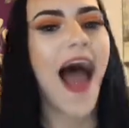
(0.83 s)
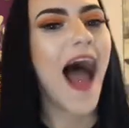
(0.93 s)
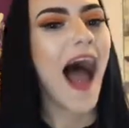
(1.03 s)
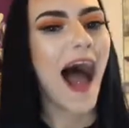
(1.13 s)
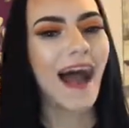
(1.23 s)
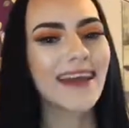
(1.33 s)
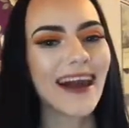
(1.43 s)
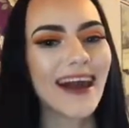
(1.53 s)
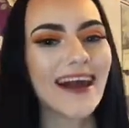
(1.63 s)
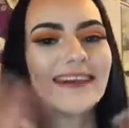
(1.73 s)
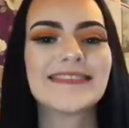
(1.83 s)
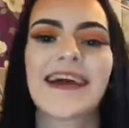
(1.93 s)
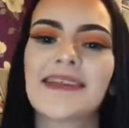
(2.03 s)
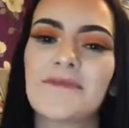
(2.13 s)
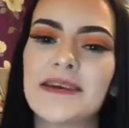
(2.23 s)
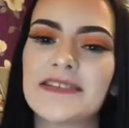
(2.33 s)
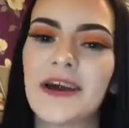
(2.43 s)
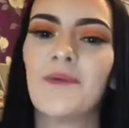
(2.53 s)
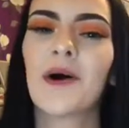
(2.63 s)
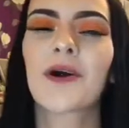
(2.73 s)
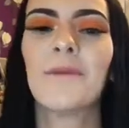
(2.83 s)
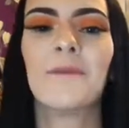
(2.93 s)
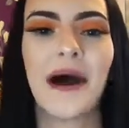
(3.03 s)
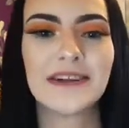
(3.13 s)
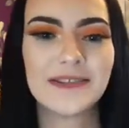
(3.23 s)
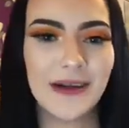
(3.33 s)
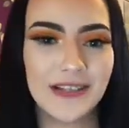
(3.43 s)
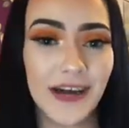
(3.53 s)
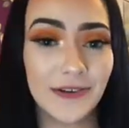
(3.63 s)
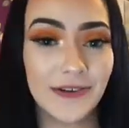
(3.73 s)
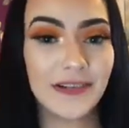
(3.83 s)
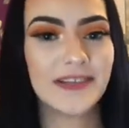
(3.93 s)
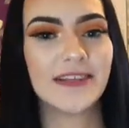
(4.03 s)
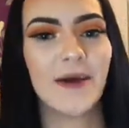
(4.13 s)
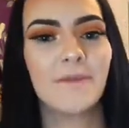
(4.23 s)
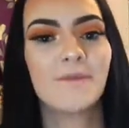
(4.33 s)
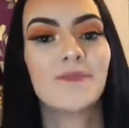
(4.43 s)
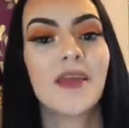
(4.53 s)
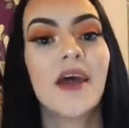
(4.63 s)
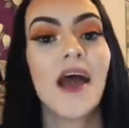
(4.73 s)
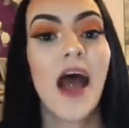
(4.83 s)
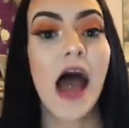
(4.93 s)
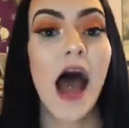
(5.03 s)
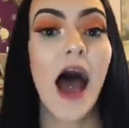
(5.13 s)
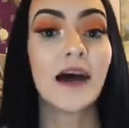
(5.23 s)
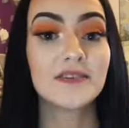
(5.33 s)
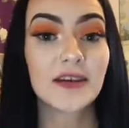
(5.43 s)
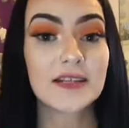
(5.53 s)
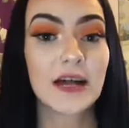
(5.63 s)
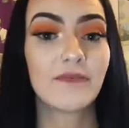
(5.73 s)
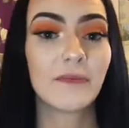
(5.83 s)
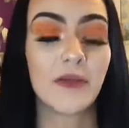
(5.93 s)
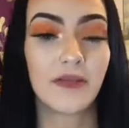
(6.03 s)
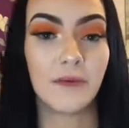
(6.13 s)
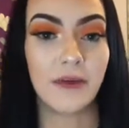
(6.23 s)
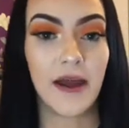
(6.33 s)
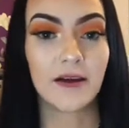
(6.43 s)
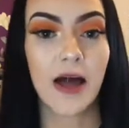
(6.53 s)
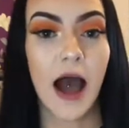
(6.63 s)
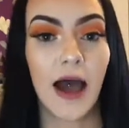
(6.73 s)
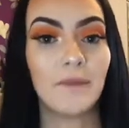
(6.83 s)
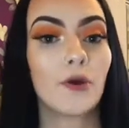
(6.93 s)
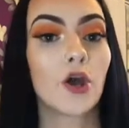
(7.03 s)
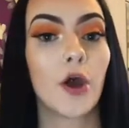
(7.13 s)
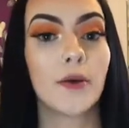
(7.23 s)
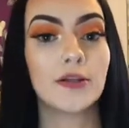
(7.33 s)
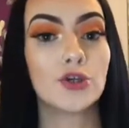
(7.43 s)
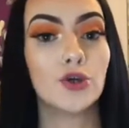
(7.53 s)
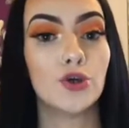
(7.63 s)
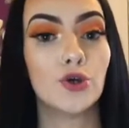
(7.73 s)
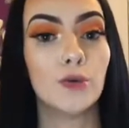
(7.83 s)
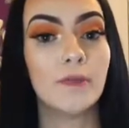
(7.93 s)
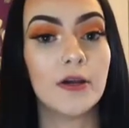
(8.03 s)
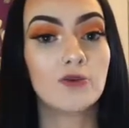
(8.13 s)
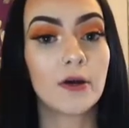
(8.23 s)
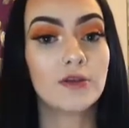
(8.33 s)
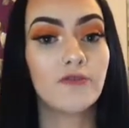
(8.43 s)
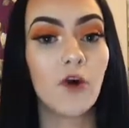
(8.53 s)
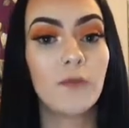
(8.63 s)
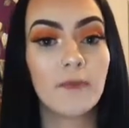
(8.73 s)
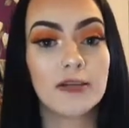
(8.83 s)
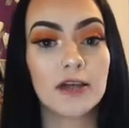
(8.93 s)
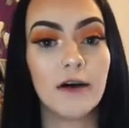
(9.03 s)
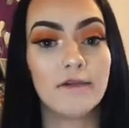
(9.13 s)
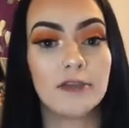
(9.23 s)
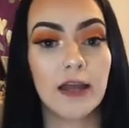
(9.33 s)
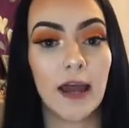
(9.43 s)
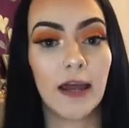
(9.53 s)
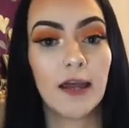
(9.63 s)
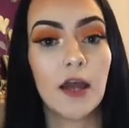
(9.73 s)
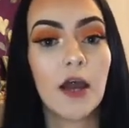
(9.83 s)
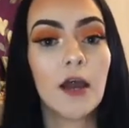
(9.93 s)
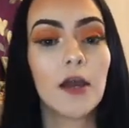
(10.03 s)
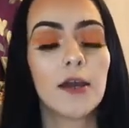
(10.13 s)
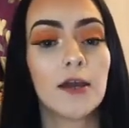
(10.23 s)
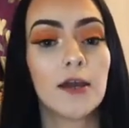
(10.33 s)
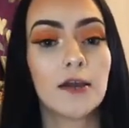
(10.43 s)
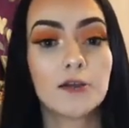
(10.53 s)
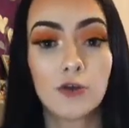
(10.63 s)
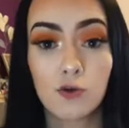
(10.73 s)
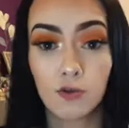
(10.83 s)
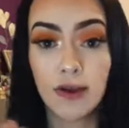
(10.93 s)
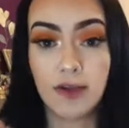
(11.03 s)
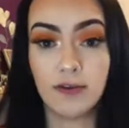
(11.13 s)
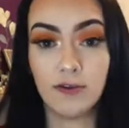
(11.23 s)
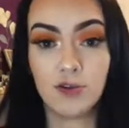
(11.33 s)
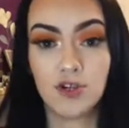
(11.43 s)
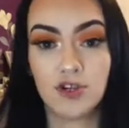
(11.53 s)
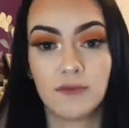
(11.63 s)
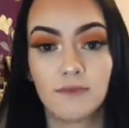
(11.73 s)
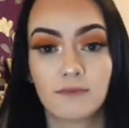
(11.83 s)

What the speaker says: Hi guys, Kelly Pitts here and welcome back to my channel. So, as you can tell from the thumbnail, I'm going to be transforming myself today into Grinch.